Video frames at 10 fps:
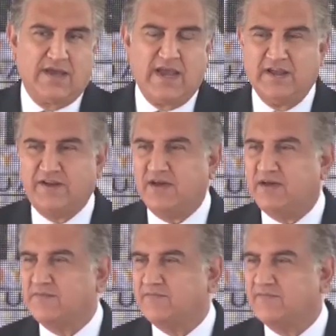India
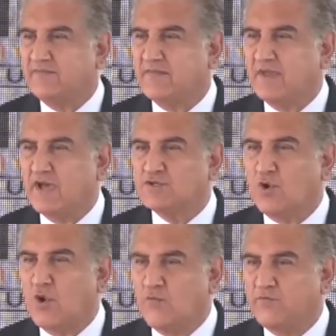has
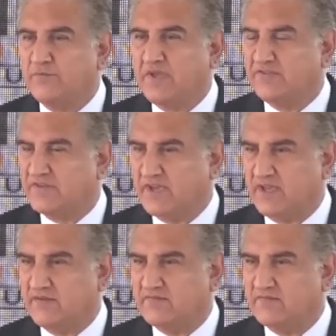often been
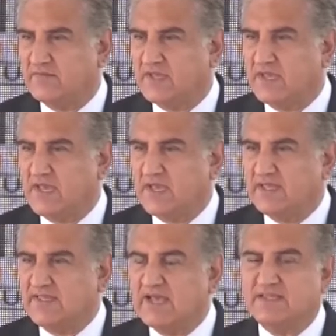
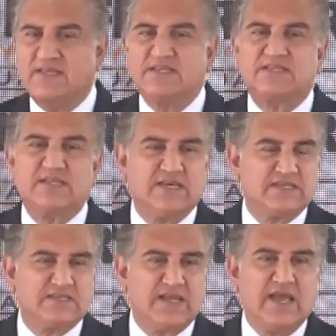saying that this
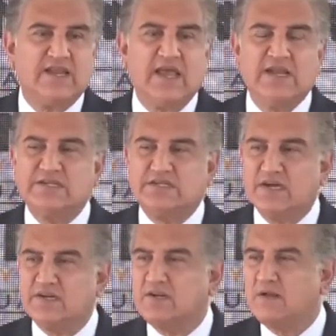is an
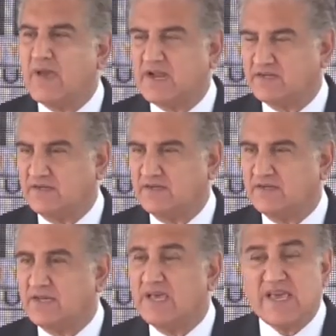internal matter.
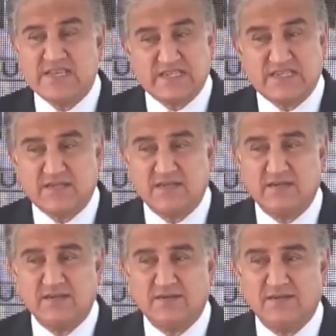Is it?
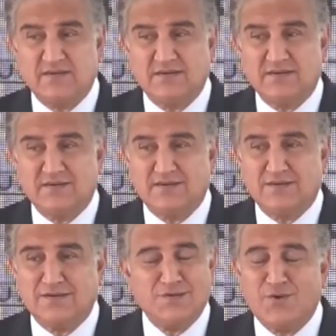
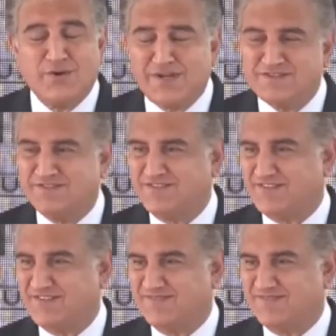No, it isn't.